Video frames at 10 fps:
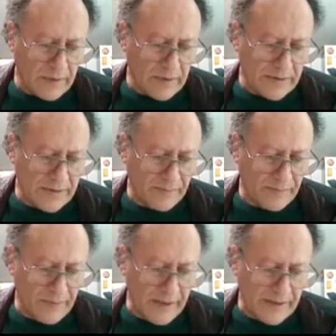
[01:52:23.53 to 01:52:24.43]
is in
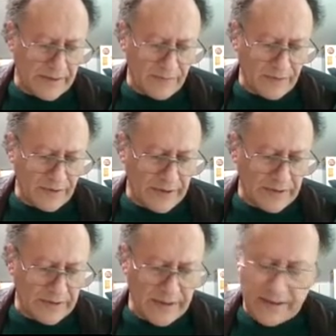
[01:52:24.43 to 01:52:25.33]
place for
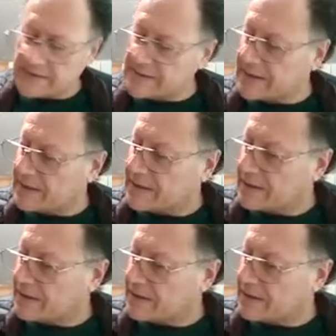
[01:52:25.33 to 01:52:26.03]
this data set.